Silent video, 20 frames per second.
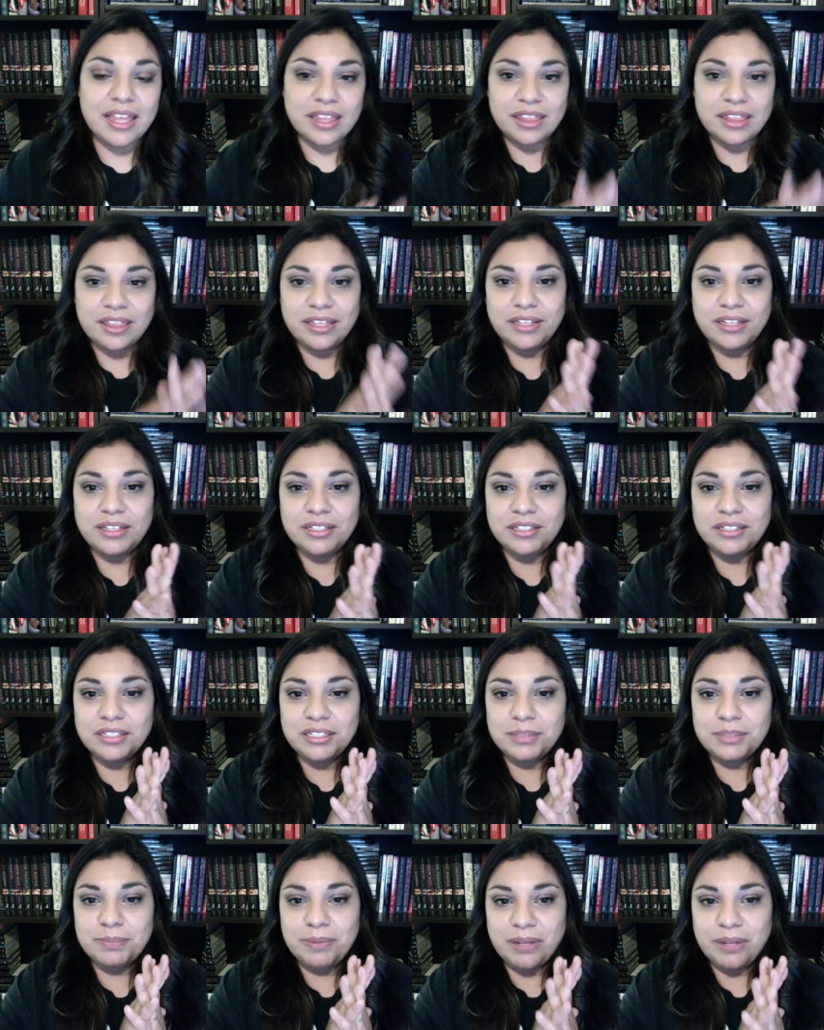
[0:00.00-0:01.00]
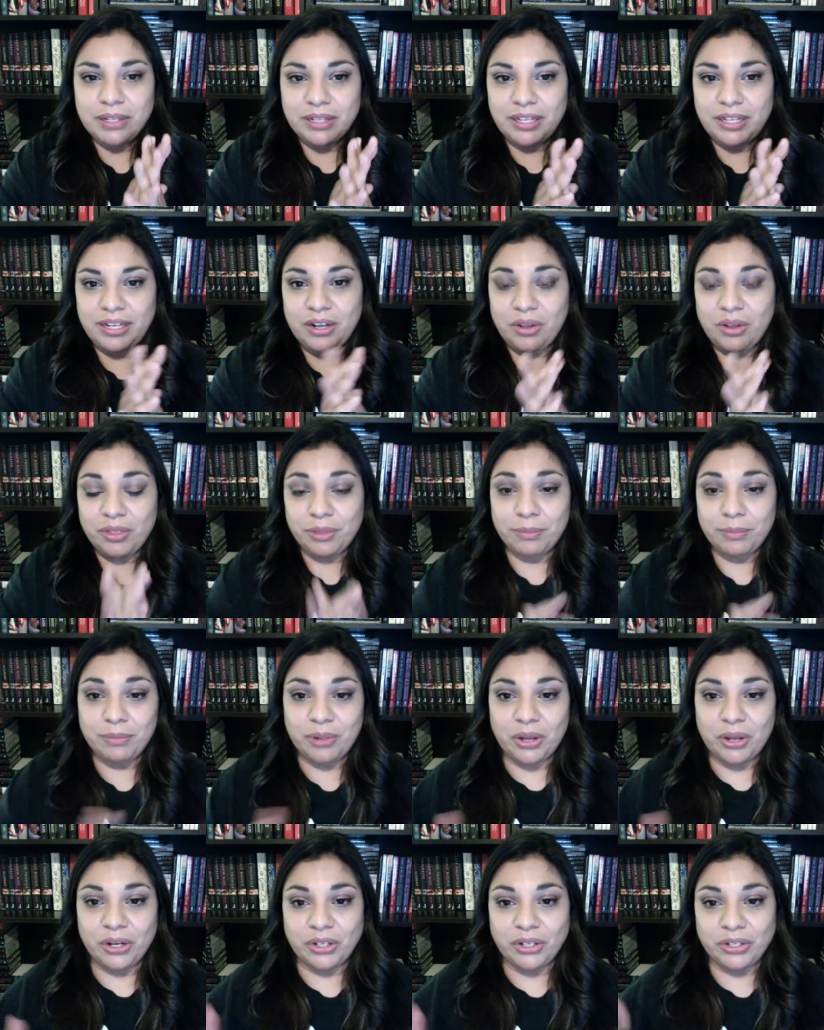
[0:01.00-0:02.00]
the spotlight on the
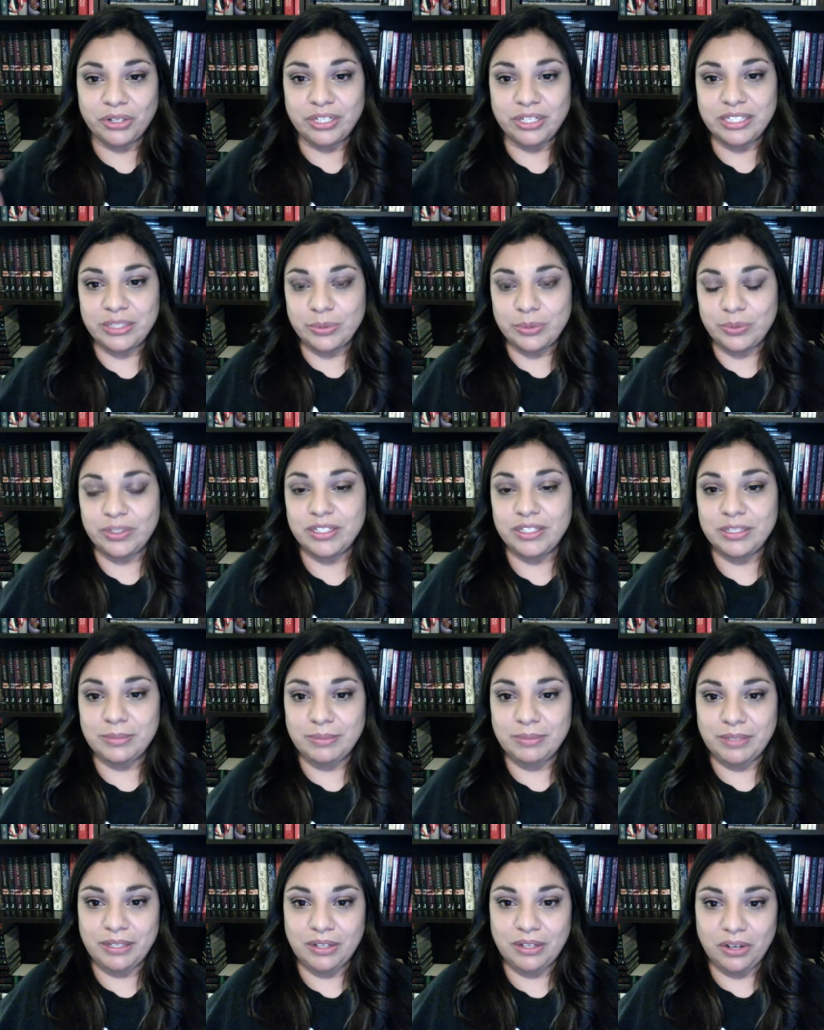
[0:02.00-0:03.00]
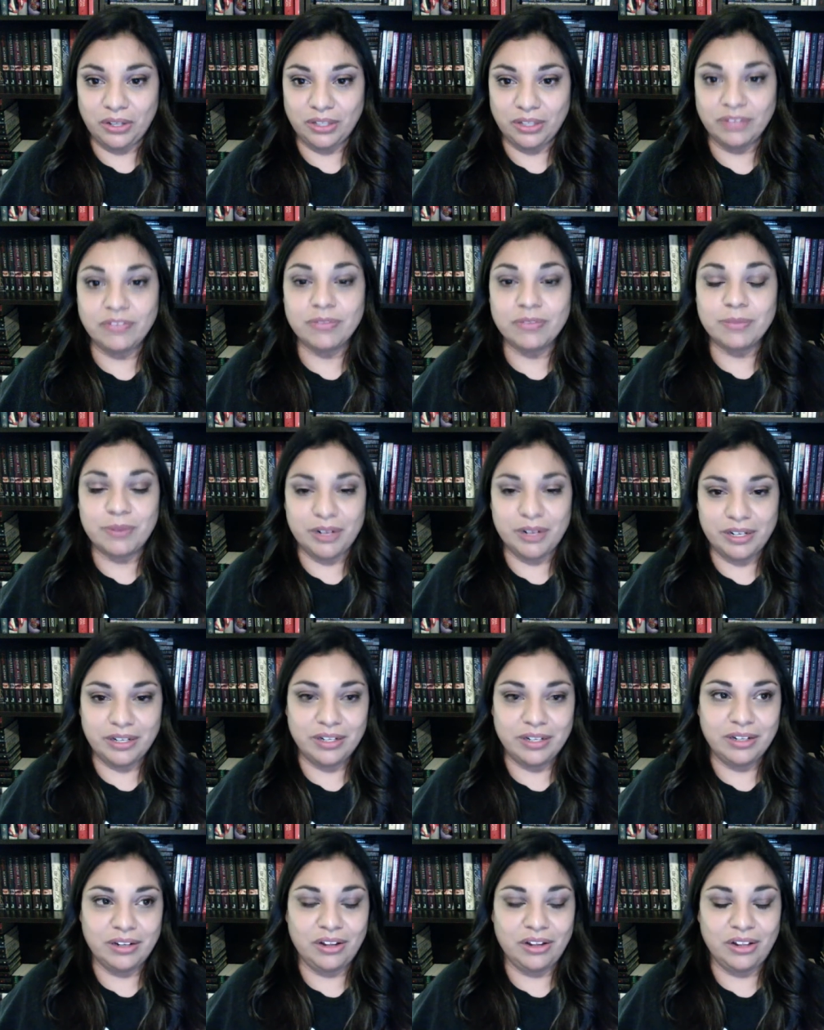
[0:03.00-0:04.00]
blogger is going to be Holly from
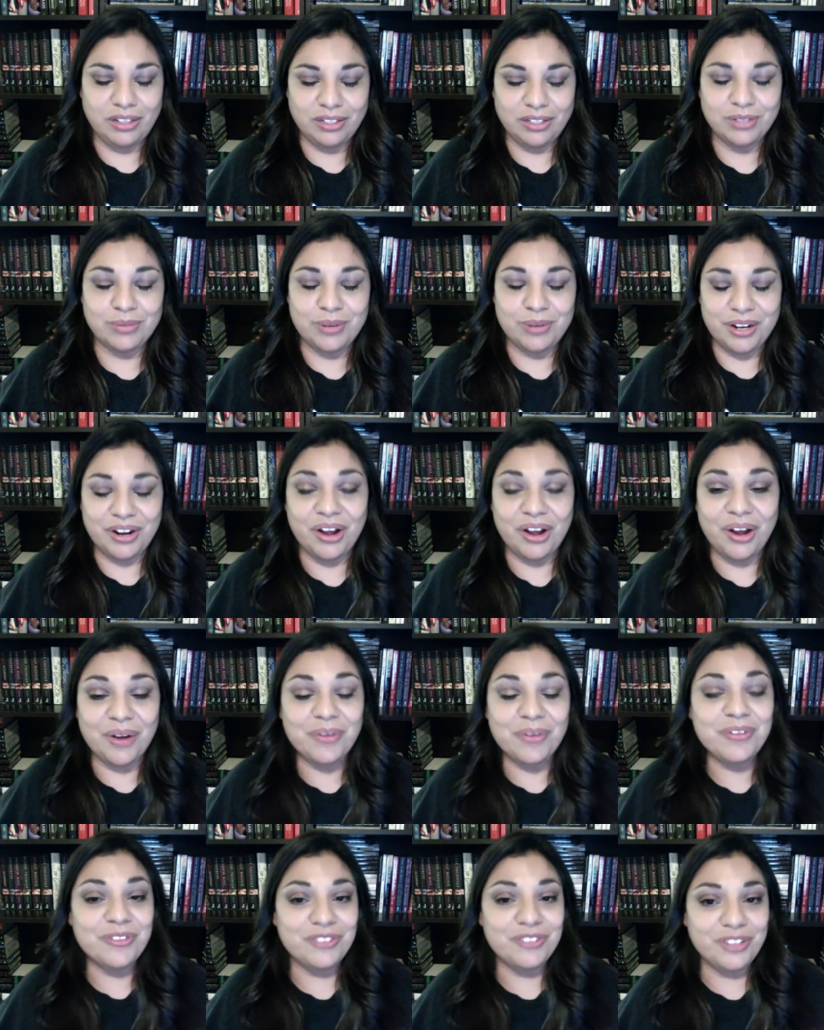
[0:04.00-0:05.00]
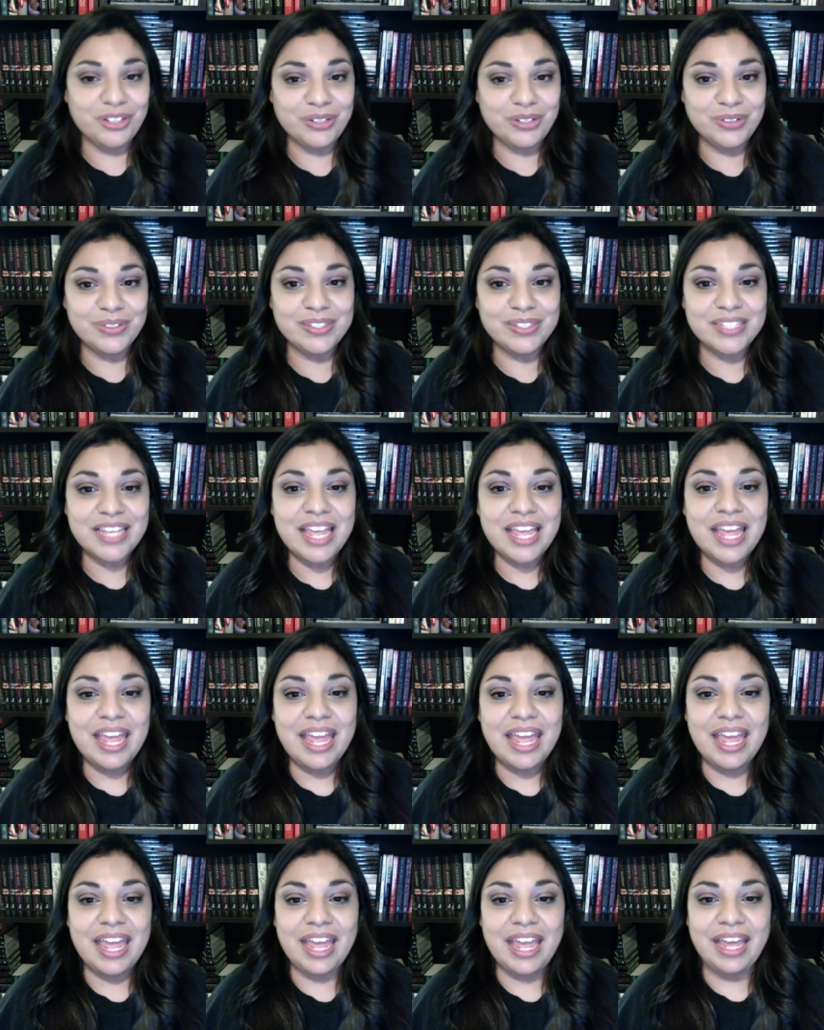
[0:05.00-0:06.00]
Holly's Red Hot Reviews,
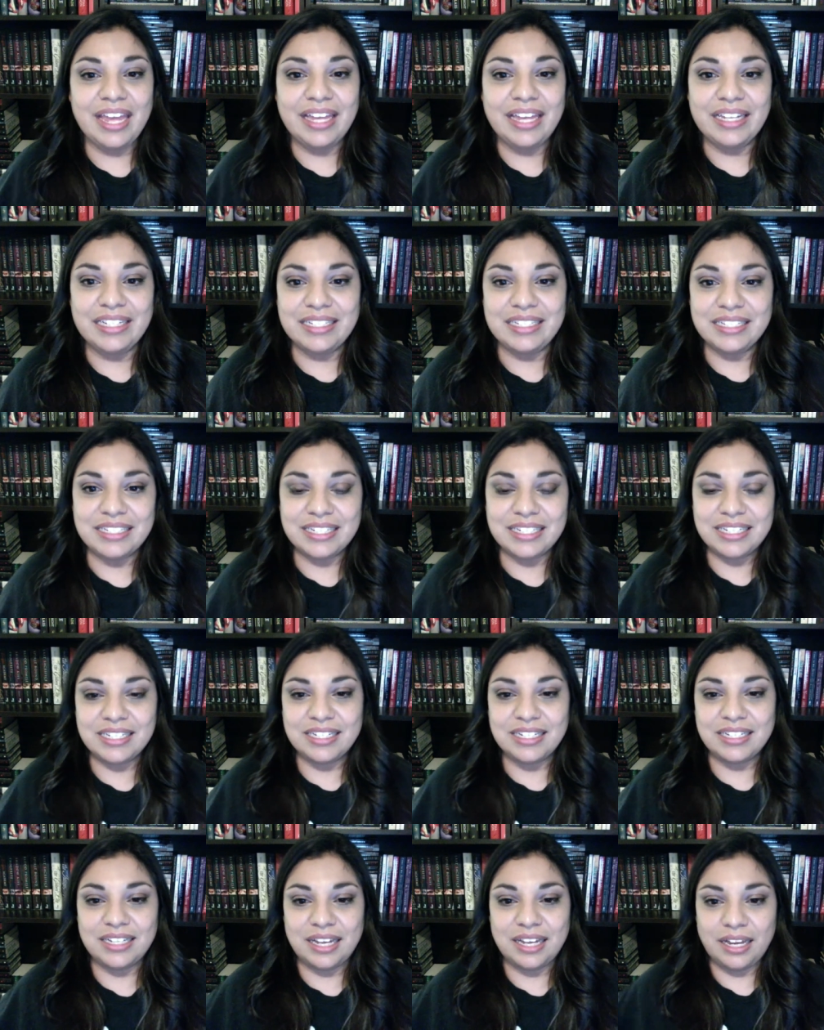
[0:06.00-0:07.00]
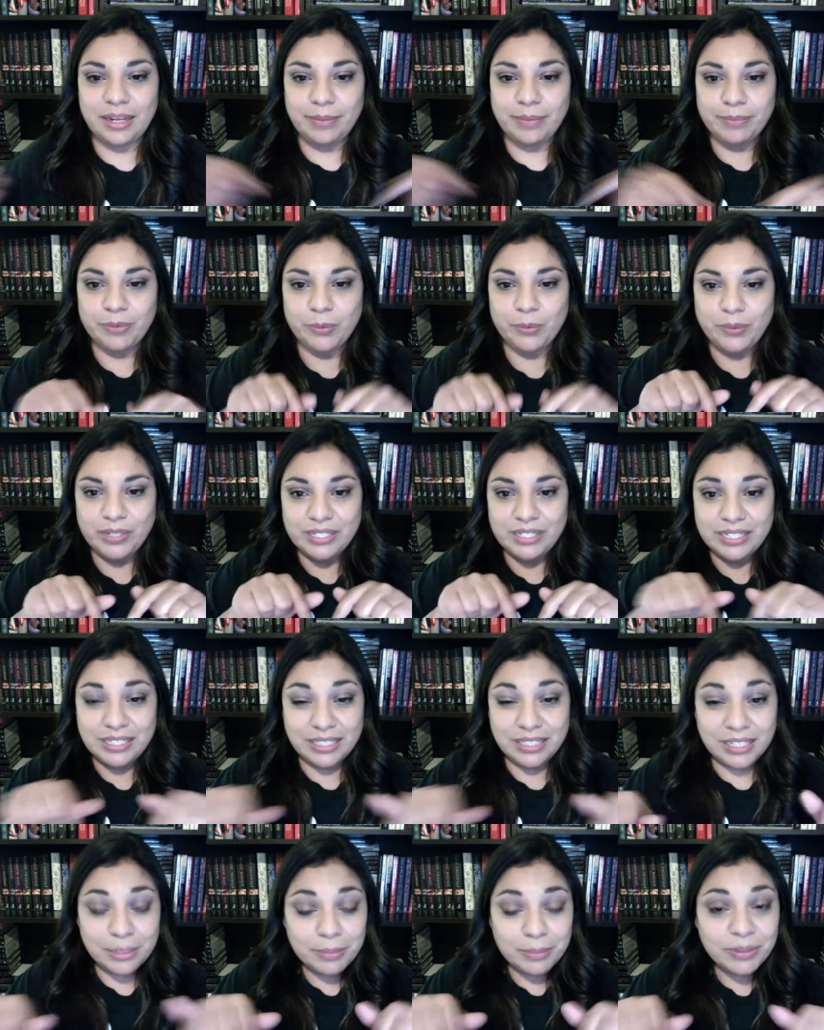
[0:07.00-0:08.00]
and I'm going to
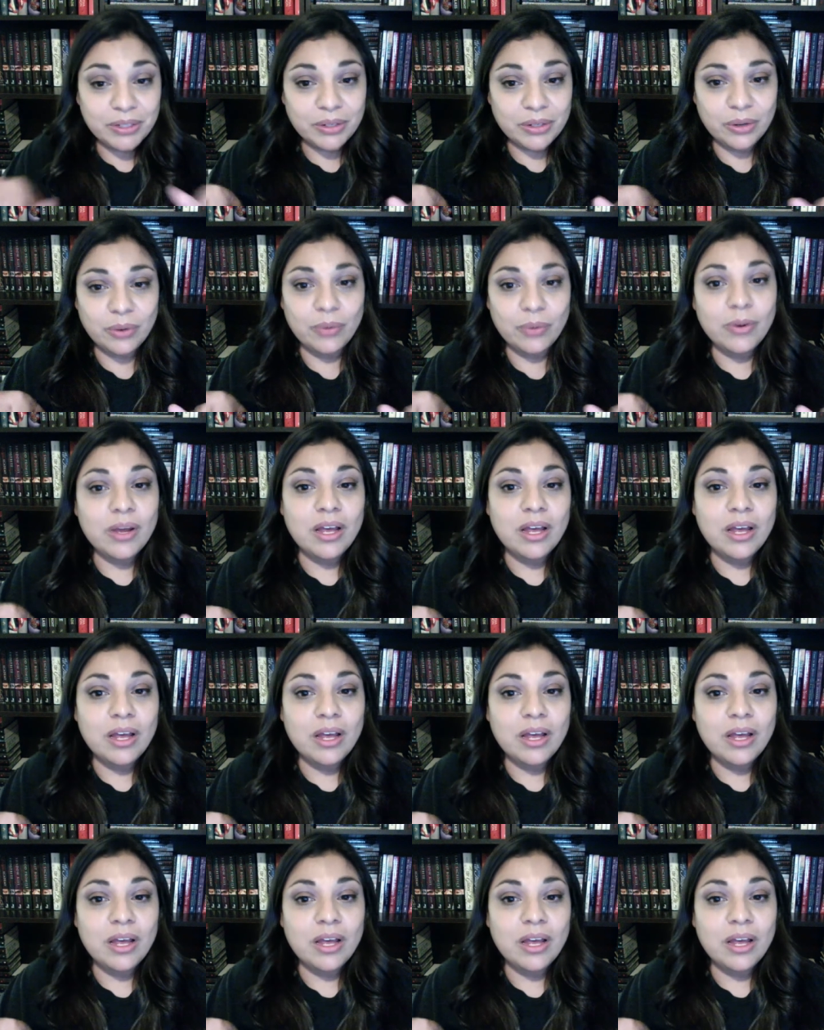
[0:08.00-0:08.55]
link below